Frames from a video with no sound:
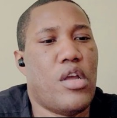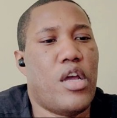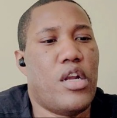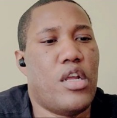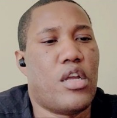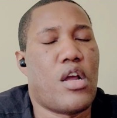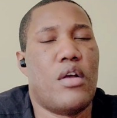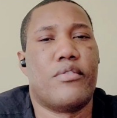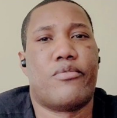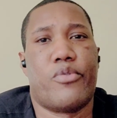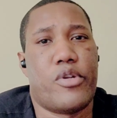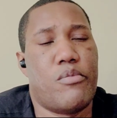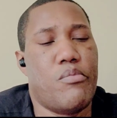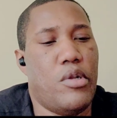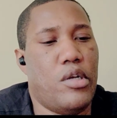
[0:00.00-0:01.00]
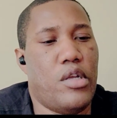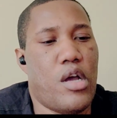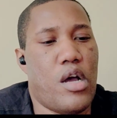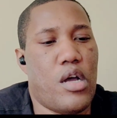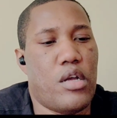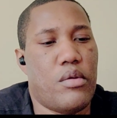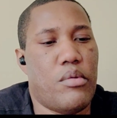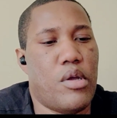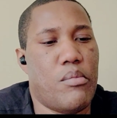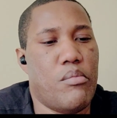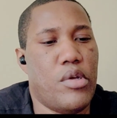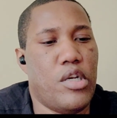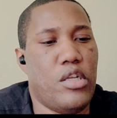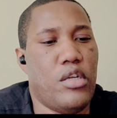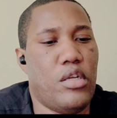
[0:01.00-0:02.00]
and it comes with a
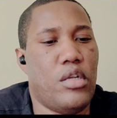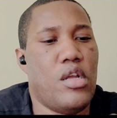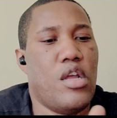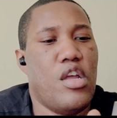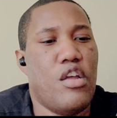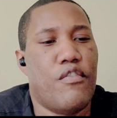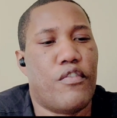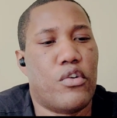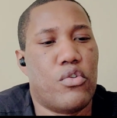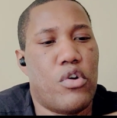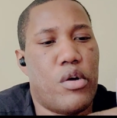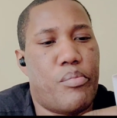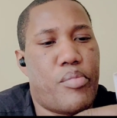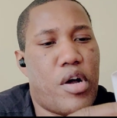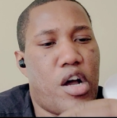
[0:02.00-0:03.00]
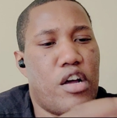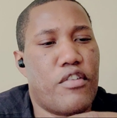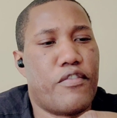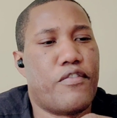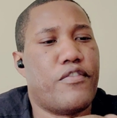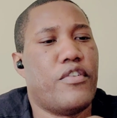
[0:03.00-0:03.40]
mini velour puff.